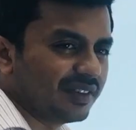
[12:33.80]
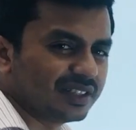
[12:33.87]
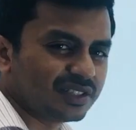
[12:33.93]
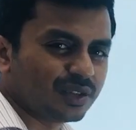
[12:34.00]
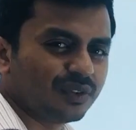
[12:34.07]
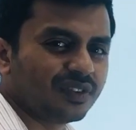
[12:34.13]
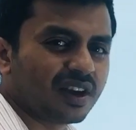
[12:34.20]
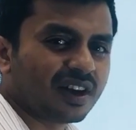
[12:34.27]
So
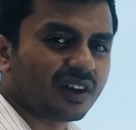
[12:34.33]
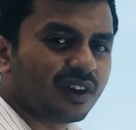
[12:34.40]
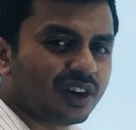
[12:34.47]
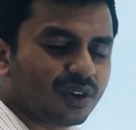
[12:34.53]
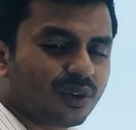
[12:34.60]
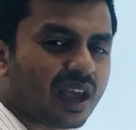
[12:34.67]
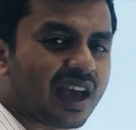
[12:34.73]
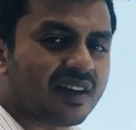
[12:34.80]
we are going to
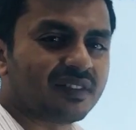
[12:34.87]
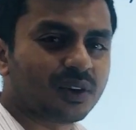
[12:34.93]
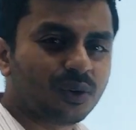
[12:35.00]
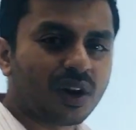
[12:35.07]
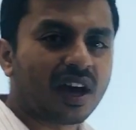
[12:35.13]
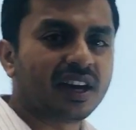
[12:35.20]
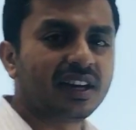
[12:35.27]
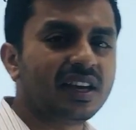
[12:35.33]
have a good
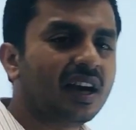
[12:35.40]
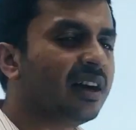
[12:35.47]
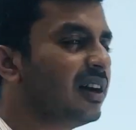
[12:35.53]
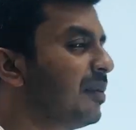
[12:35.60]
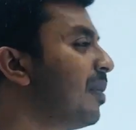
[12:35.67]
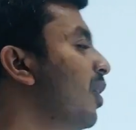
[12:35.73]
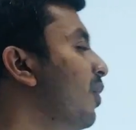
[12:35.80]
idea about the